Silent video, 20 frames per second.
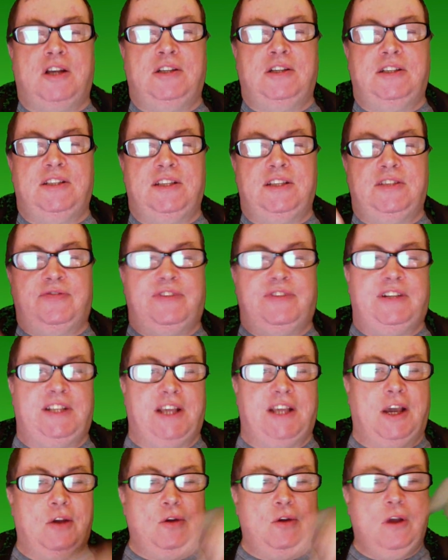under this
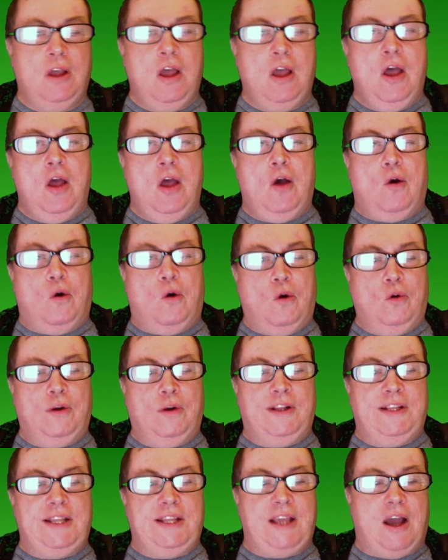video
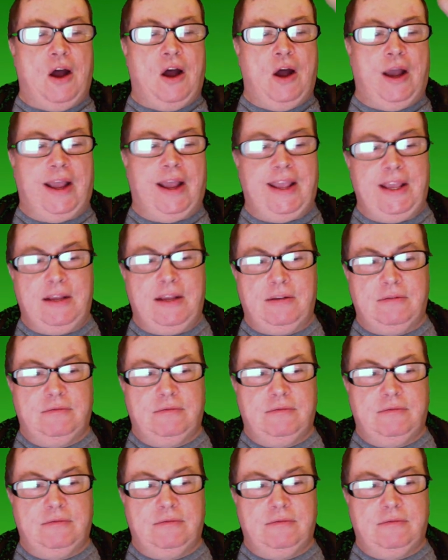or in the eye